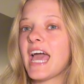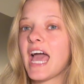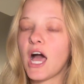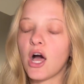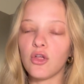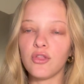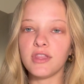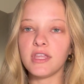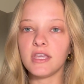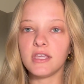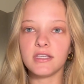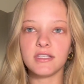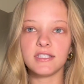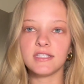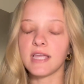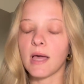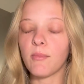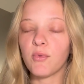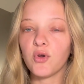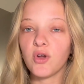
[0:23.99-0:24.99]
healthy,
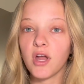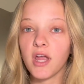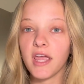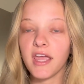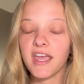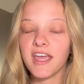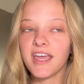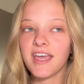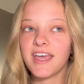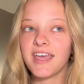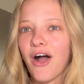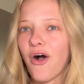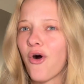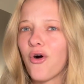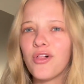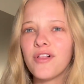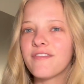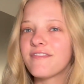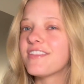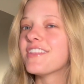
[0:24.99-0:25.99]
summery,
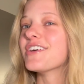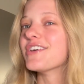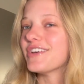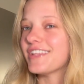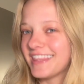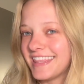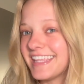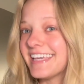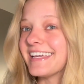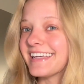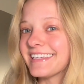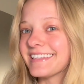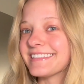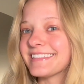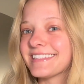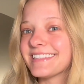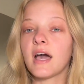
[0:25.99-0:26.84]
all of the good things.